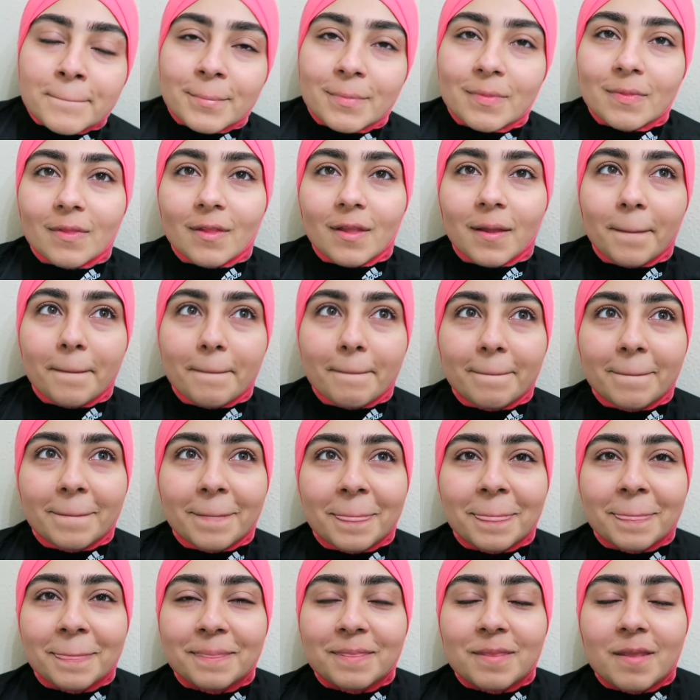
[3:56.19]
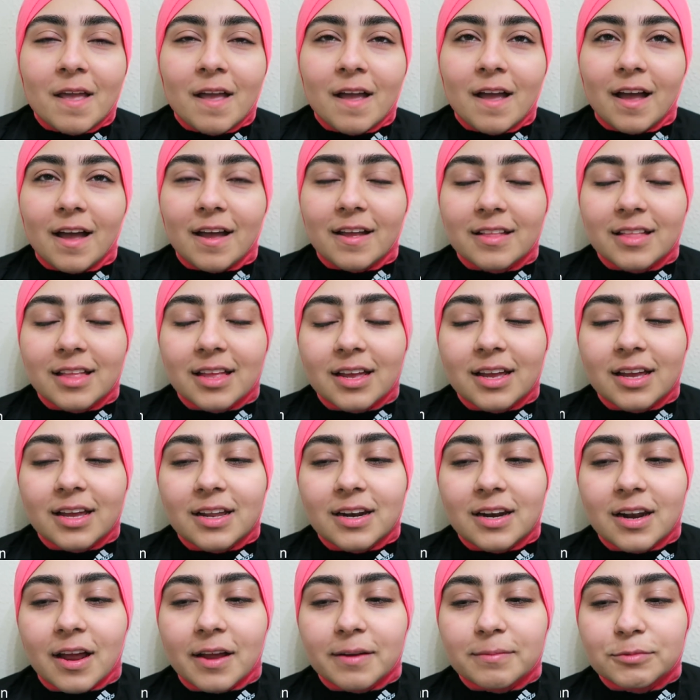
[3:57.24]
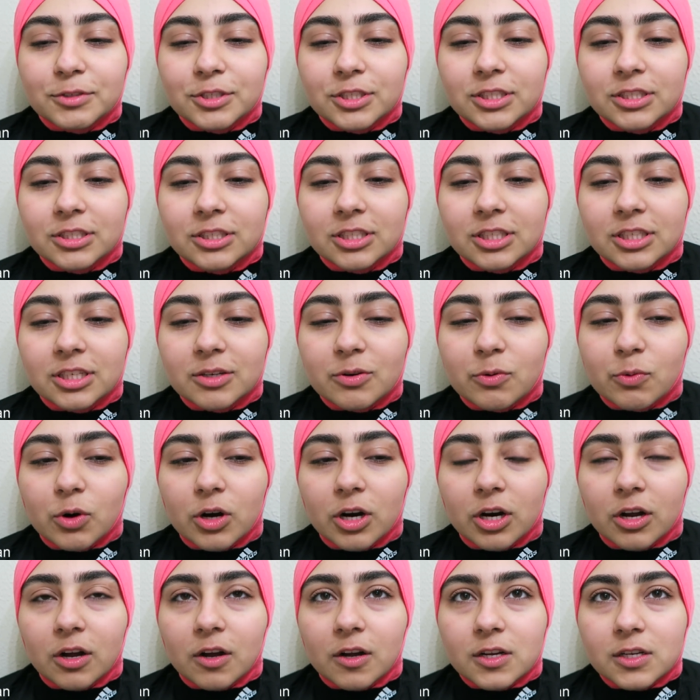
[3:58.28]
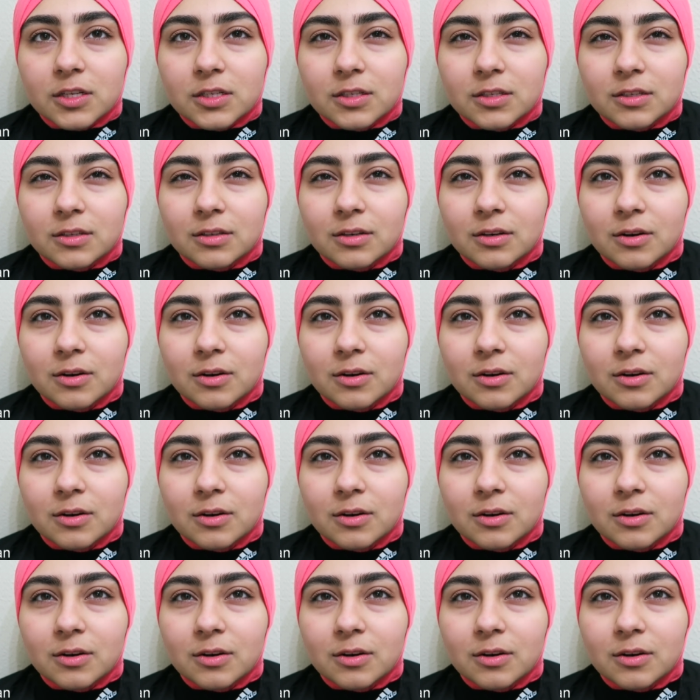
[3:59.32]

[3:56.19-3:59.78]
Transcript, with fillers: oh yeah and then i'm just gonna work on